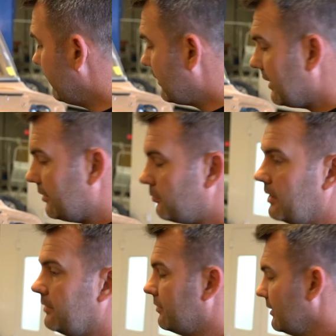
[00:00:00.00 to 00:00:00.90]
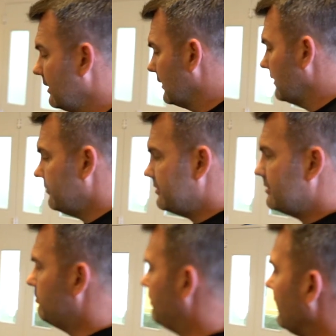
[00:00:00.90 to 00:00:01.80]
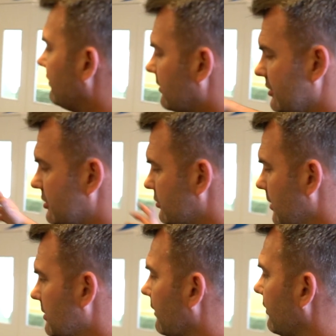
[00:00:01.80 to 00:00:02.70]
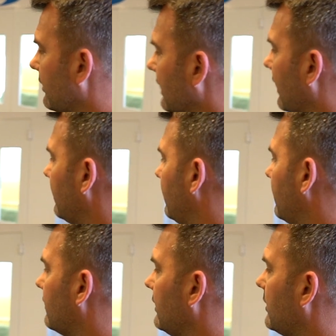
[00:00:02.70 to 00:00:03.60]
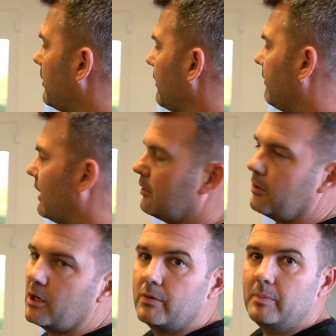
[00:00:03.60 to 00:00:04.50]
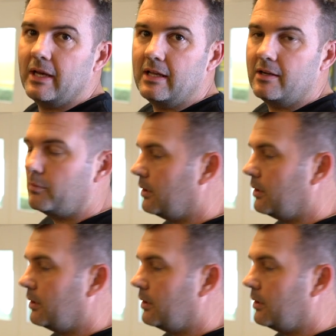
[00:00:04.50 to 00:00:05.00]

we've done is we've basically stripped everything out of here, cleaned up the firewall, repainted it,